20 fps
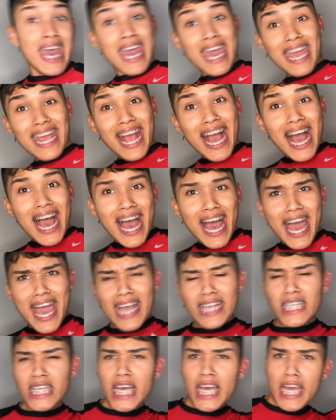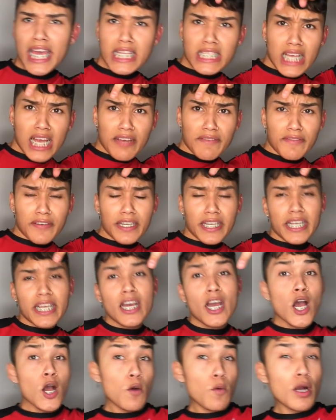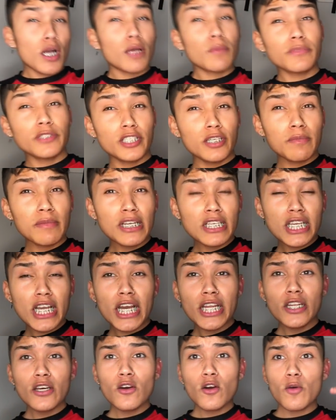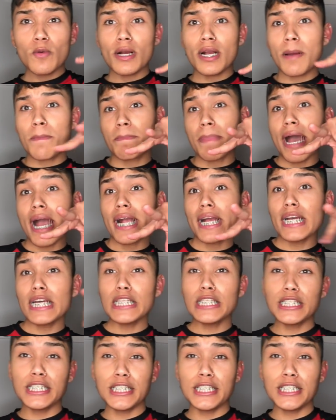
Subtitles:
Hey guys, it's Anthony. Welcome to my channel, or welcome back